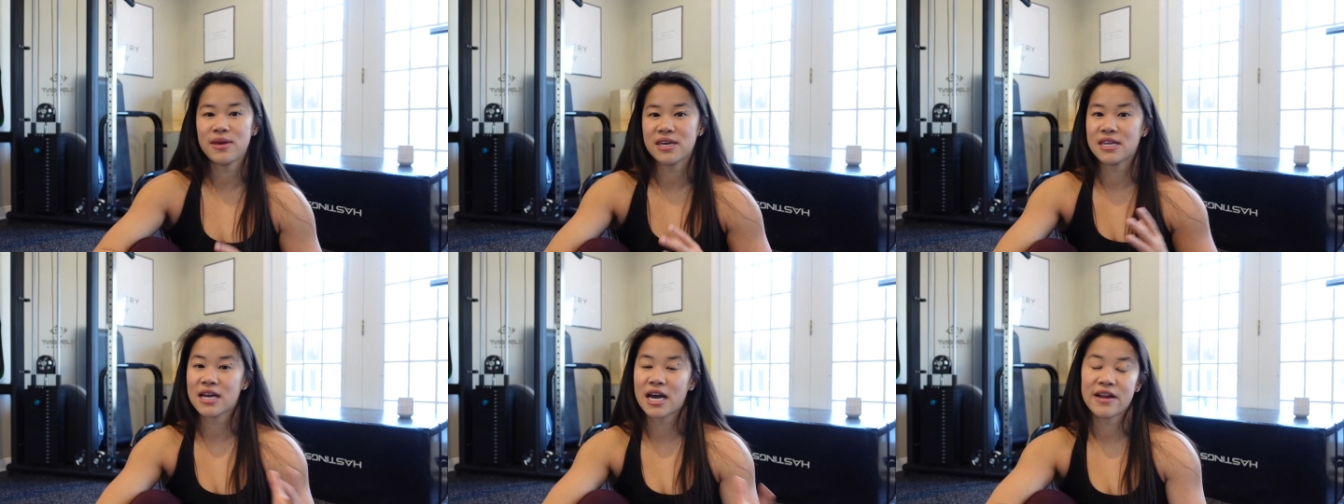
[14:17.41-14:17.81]

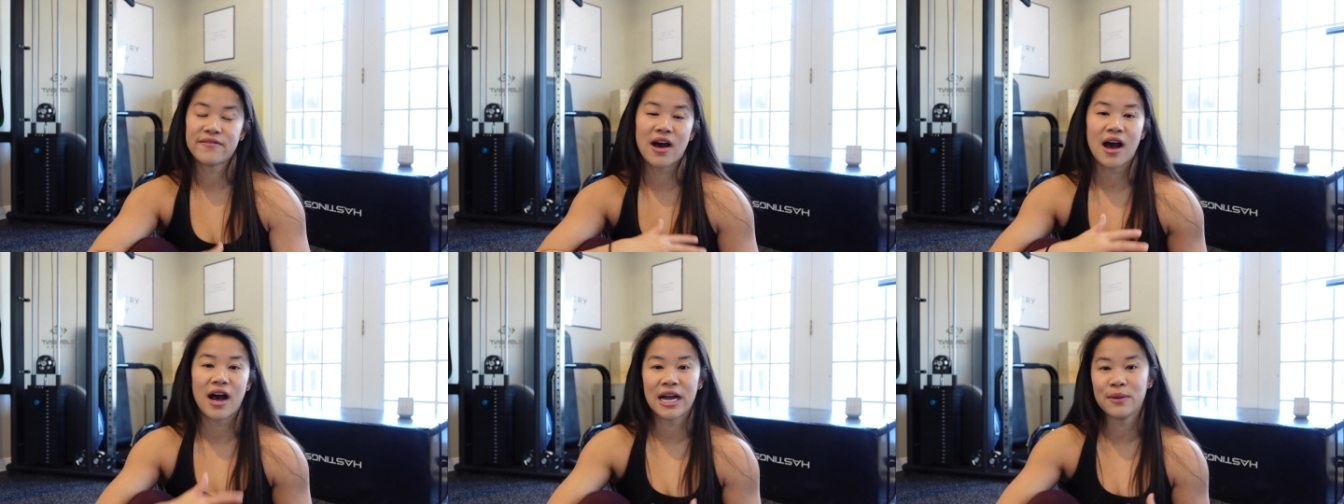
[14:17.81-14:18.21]
making kind of
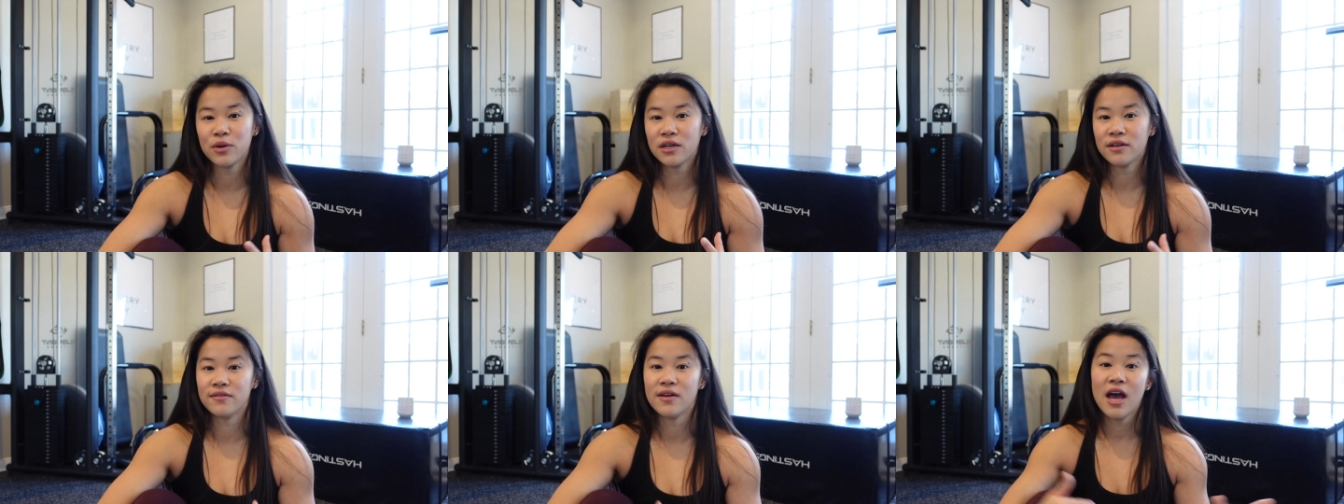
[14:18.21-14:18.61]
a
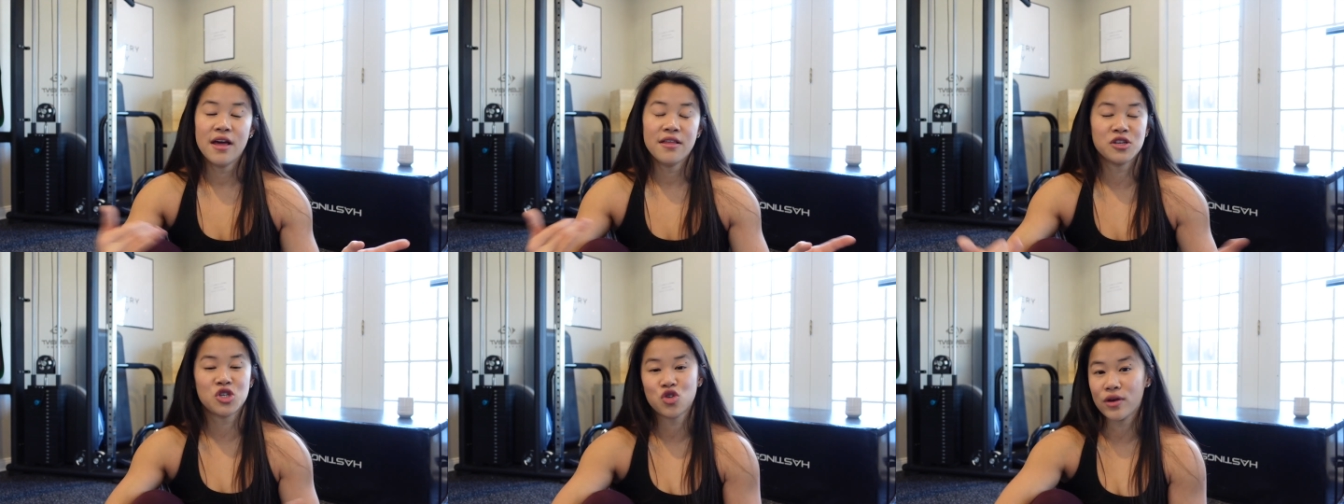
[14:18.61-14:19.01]
hybrid of
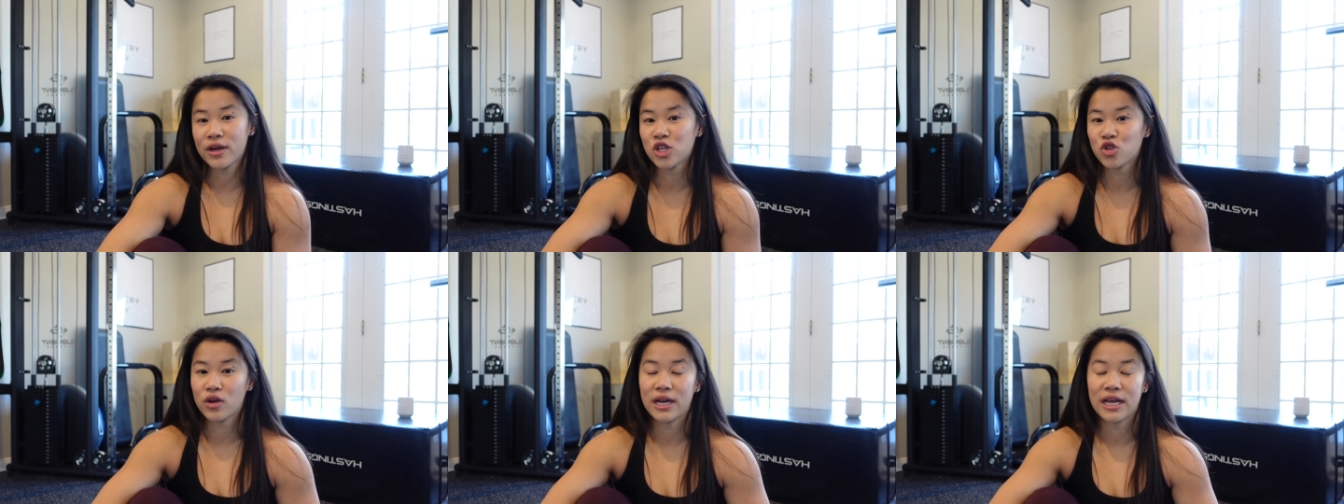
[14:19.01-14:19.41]
the
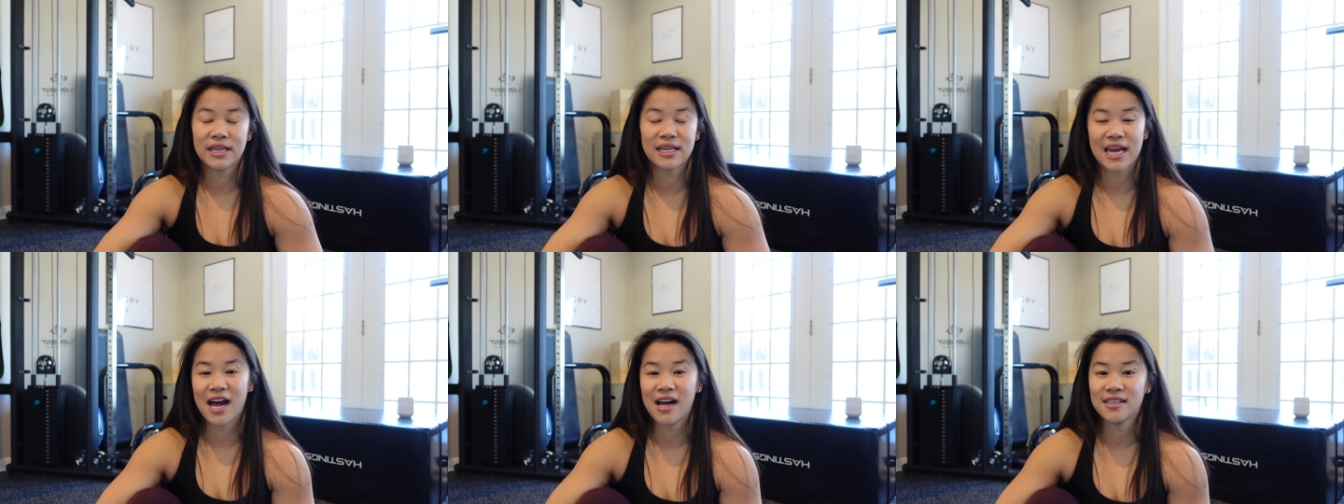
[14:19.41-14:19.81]
strength training and
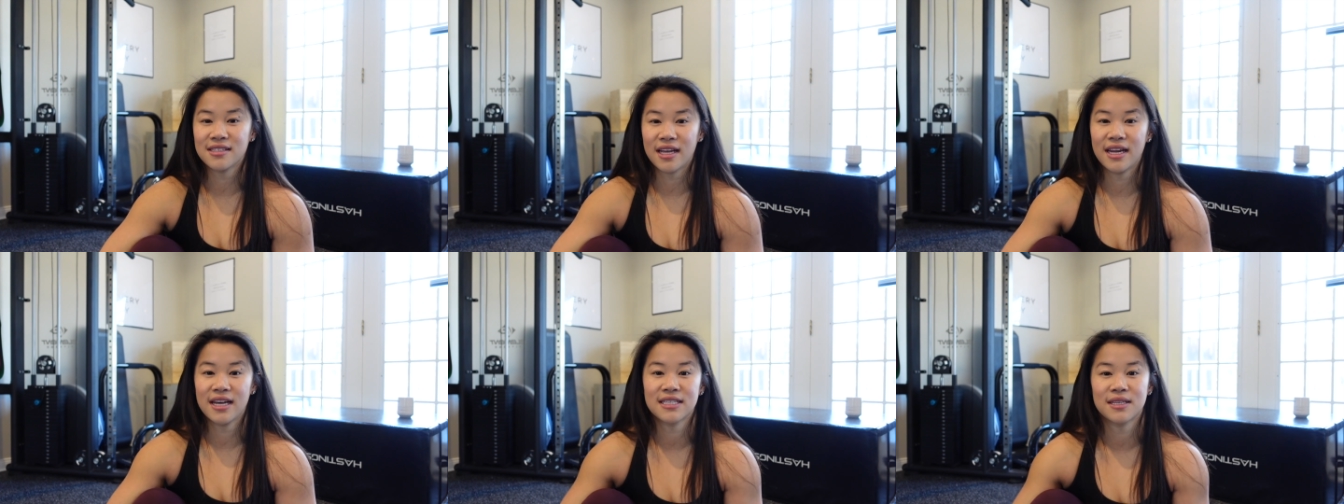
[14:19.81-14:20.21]
the
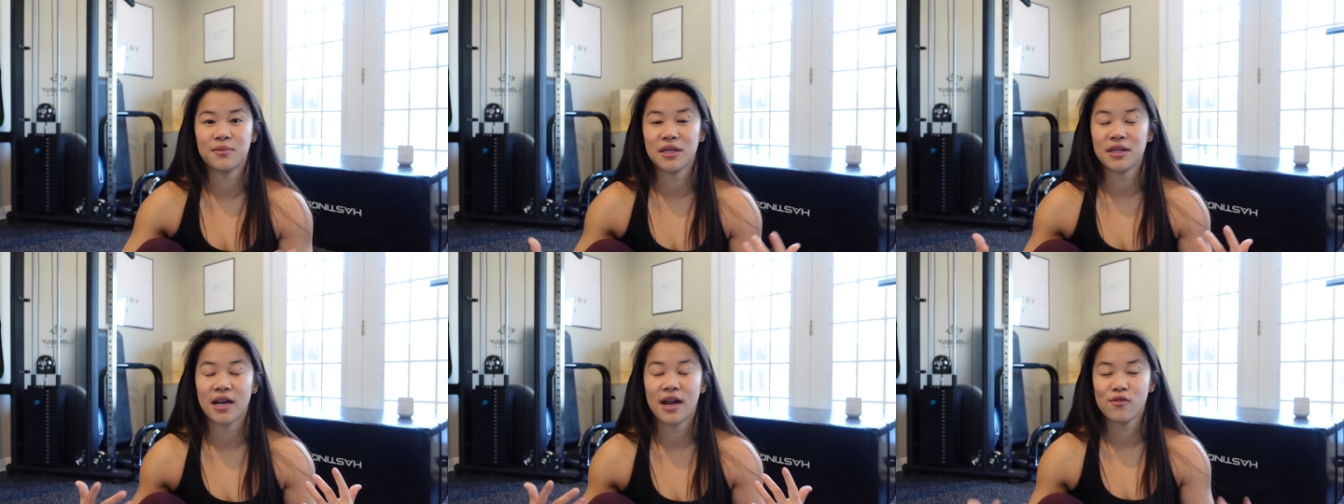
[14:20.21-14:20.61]
calisthenics,
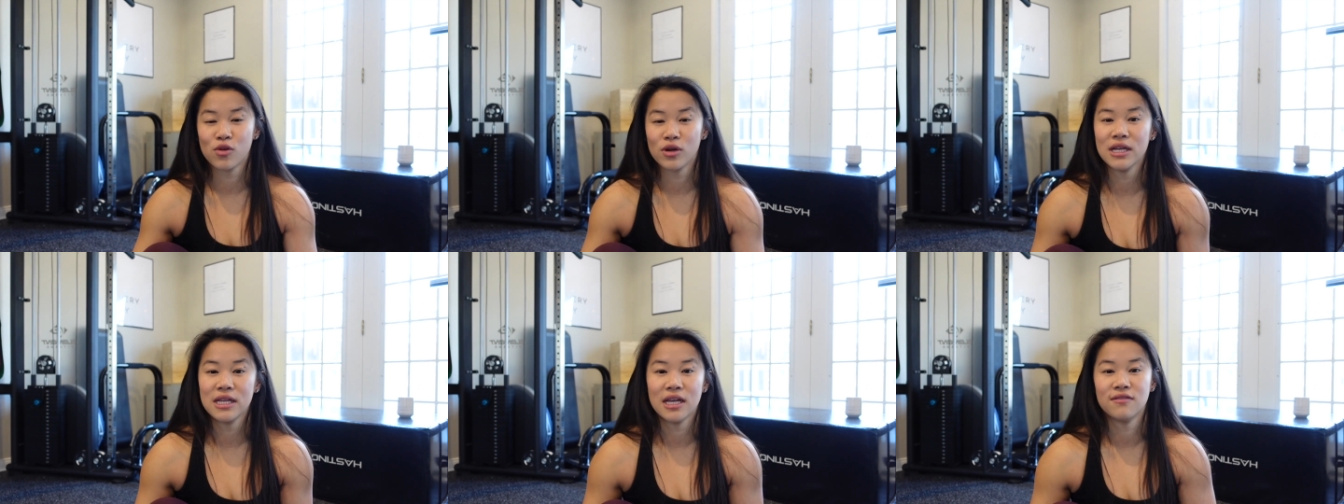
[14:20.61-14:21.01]
something that I'd
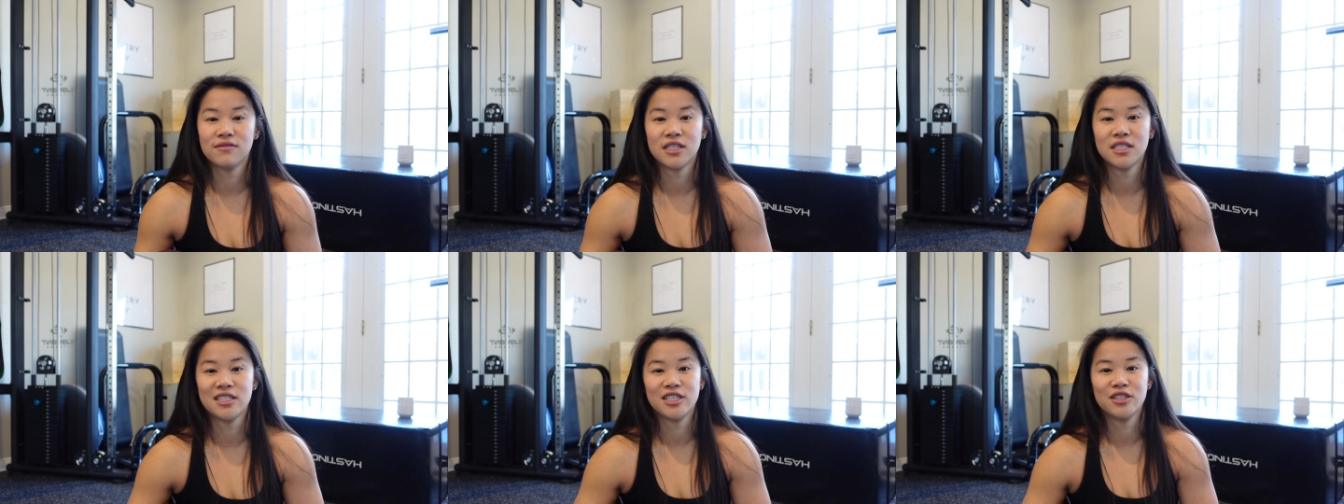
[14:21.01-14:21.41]
really love
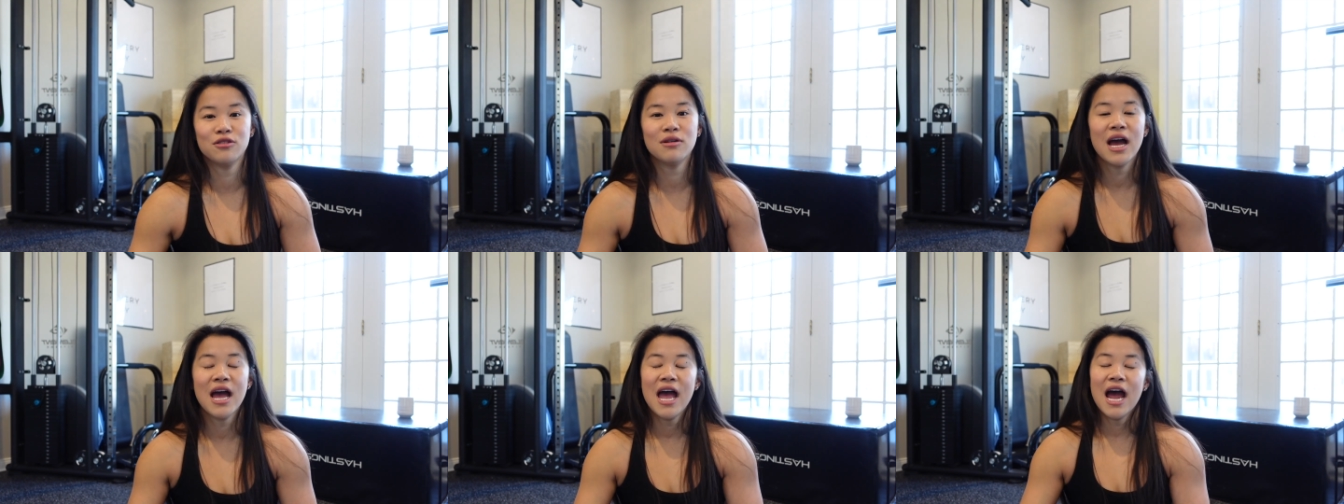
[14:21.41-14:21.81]
to do.